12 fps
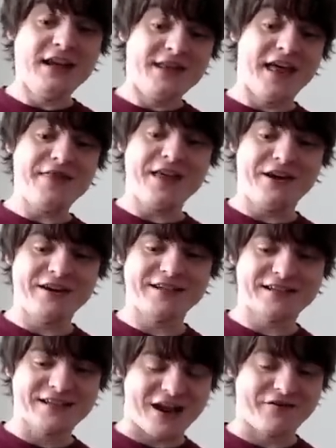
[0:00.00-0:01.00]
Then there is
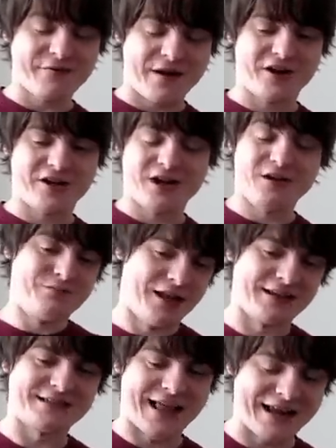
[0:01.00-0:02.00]
South America
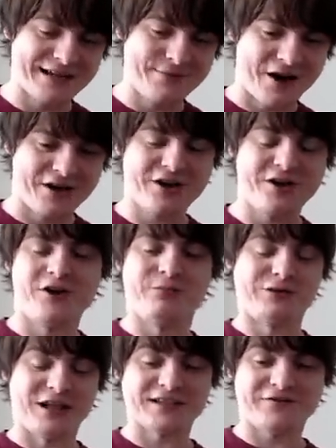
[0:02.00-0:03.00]
plus Latin America on
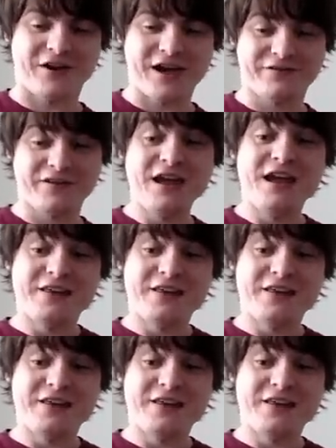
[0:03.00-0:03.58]
plus five.